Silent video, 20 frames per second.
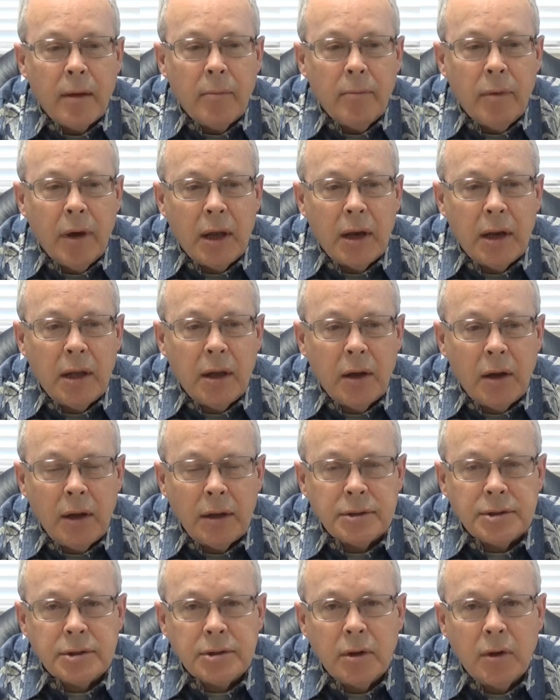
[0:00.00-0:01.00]
but He
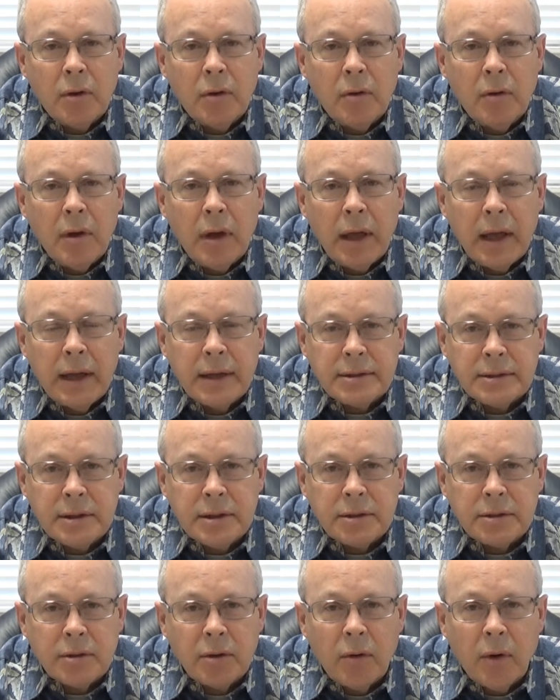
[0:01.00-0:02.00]
also has
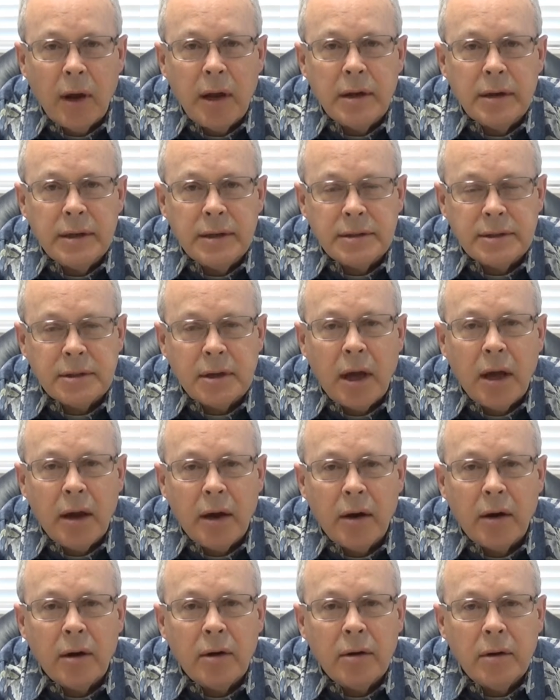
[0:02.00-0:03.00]
this great
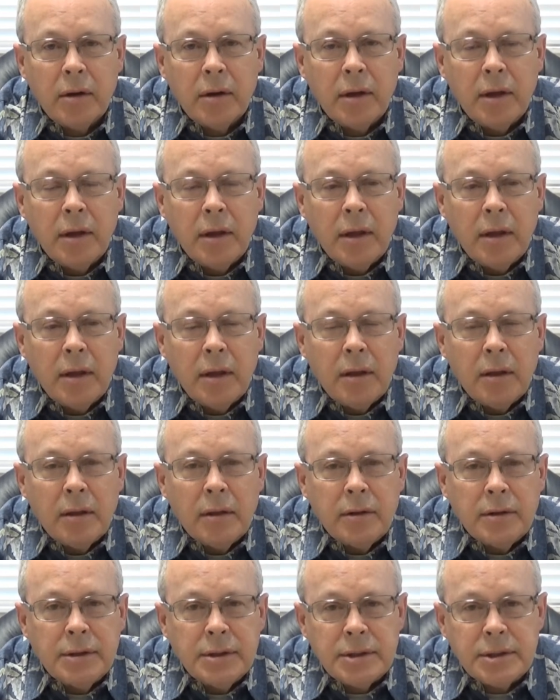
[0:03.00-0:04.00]
desire
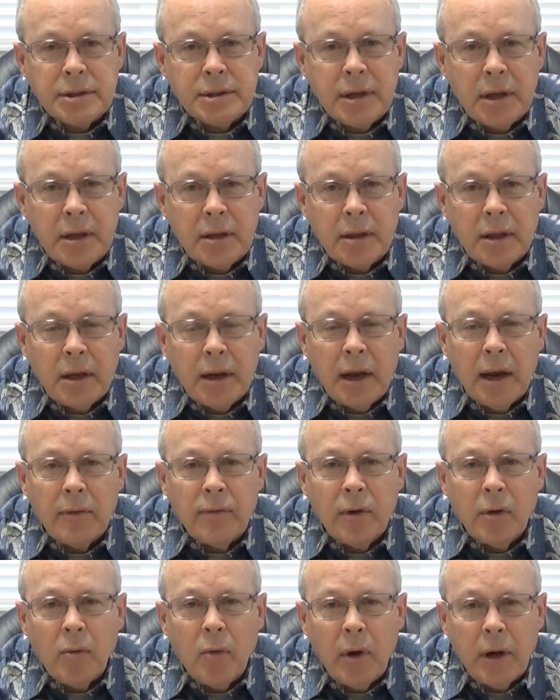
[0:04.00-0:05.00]
to see that
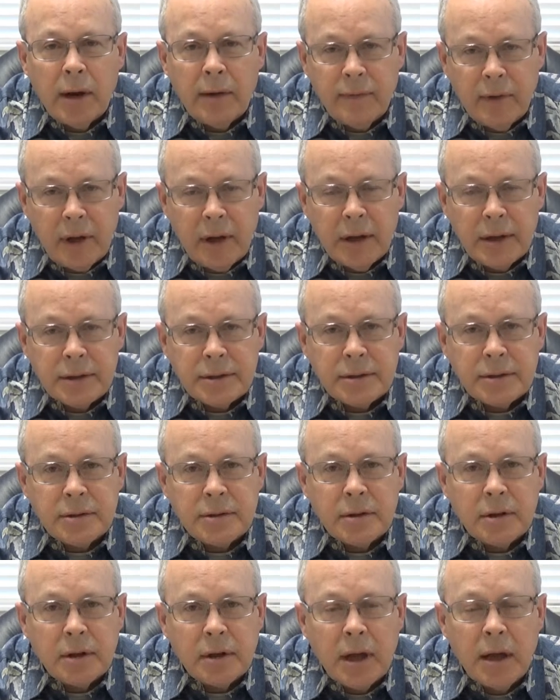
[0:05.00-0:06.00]
every one of
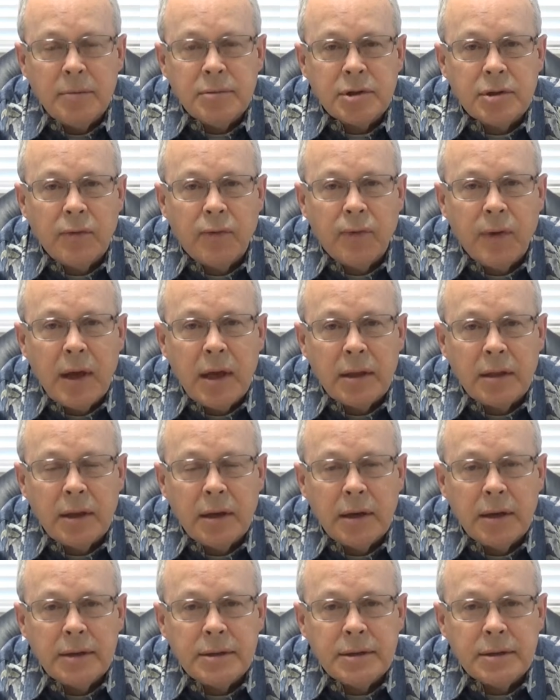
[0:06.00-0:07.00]
us comes to faith
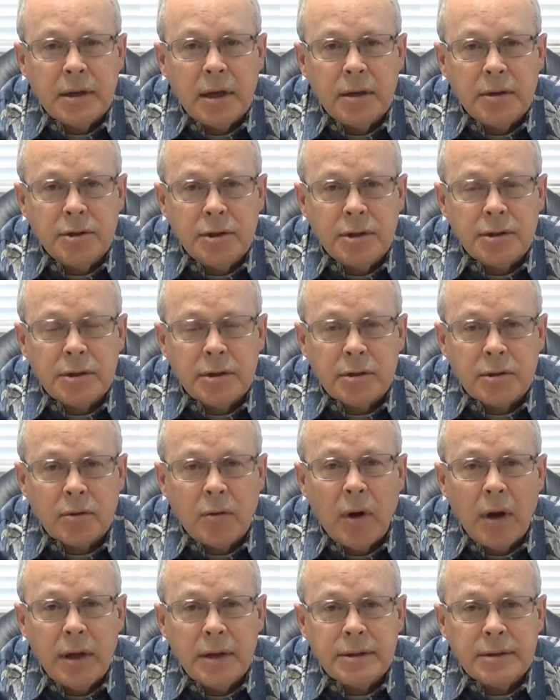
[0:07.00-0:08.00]
in his son Jesus
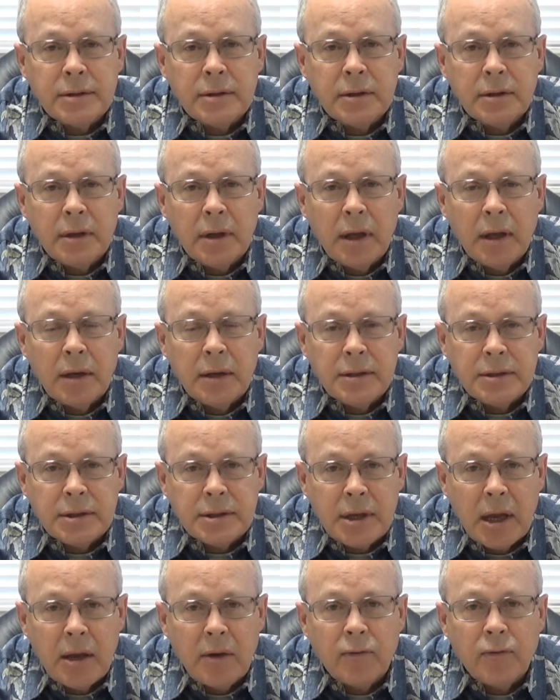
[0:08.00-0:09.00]
Christ and is
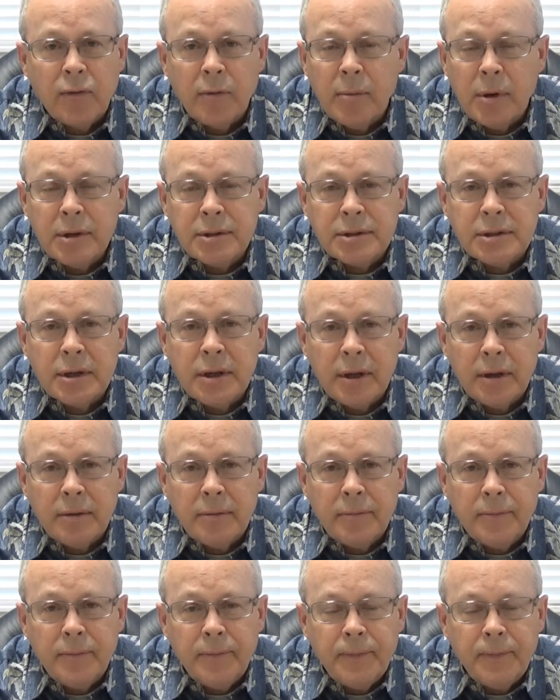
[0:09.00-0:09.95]
saved from our sin.